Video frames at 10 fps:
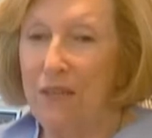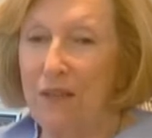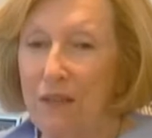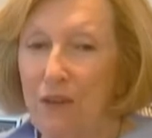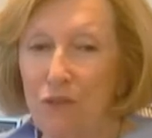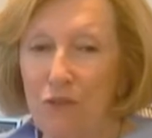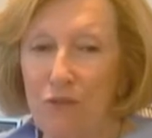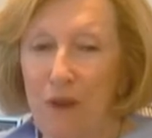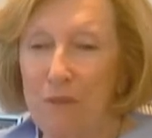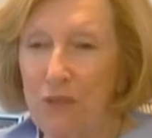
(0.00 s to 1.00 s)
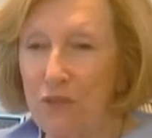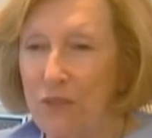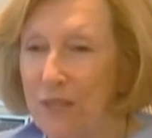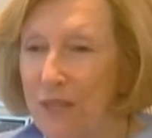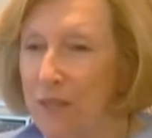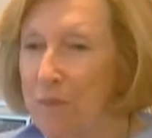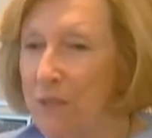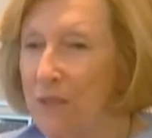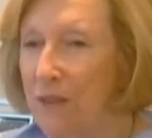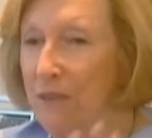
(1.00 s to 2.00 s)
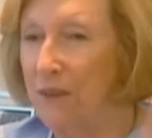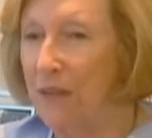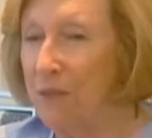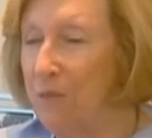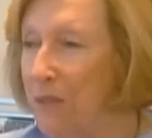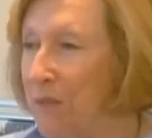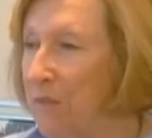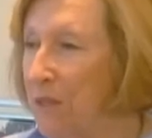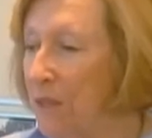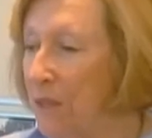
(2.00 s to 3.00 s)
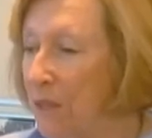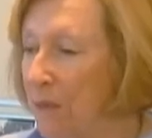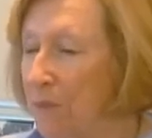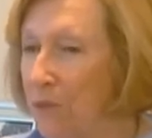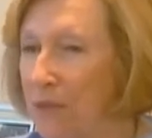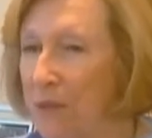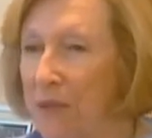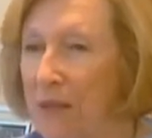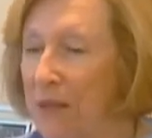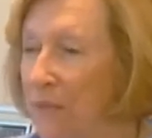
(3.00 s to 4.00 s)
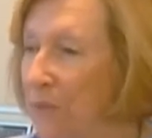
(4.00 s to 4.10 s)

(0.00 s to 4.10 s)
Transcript: He goes and rummages in dustbins, finds bits and pieces, puts them there